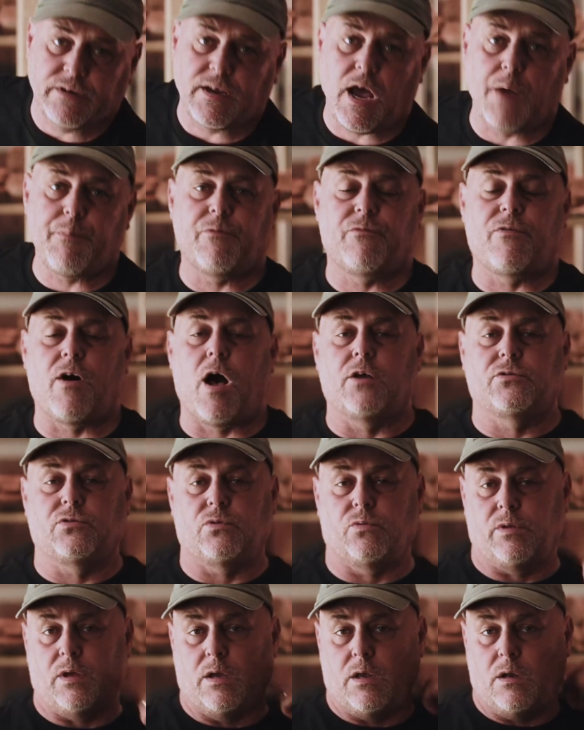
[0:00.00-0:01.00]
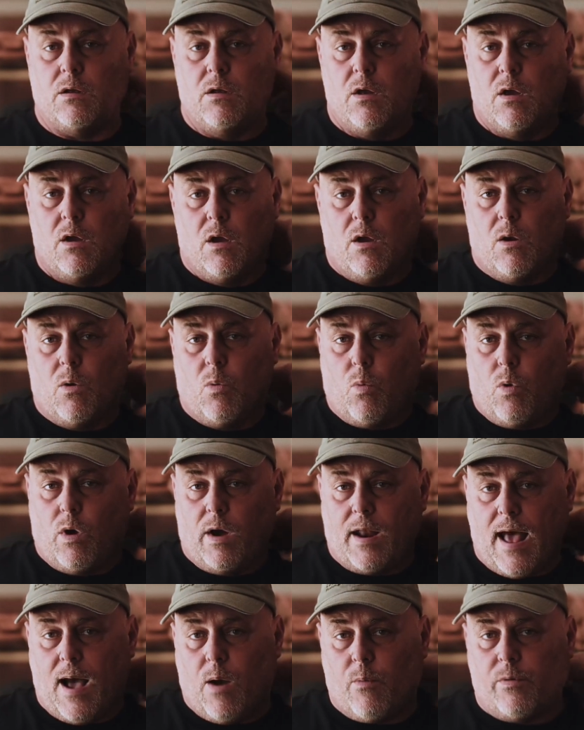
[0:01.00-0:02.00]
type of fossil than
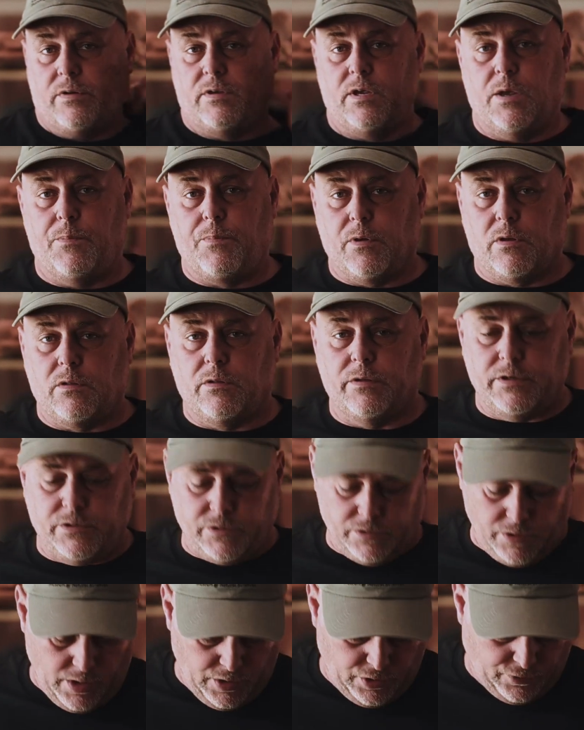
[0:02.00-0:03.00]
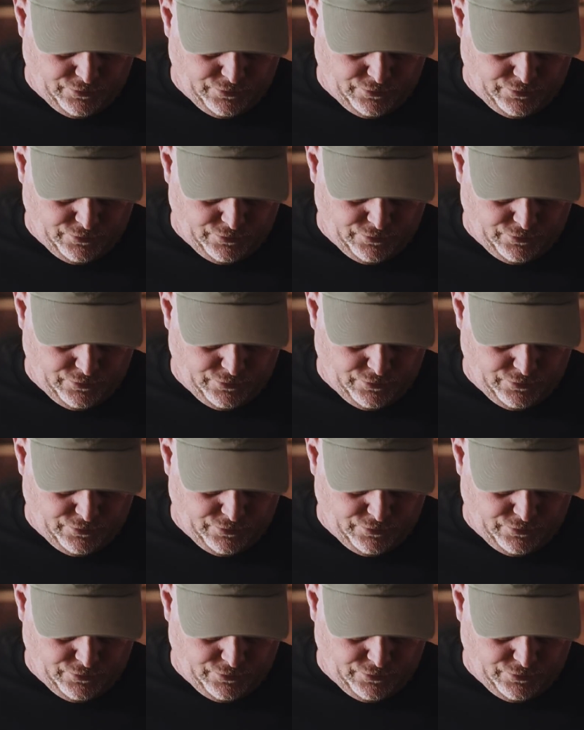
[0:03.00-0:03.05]
what I would typically search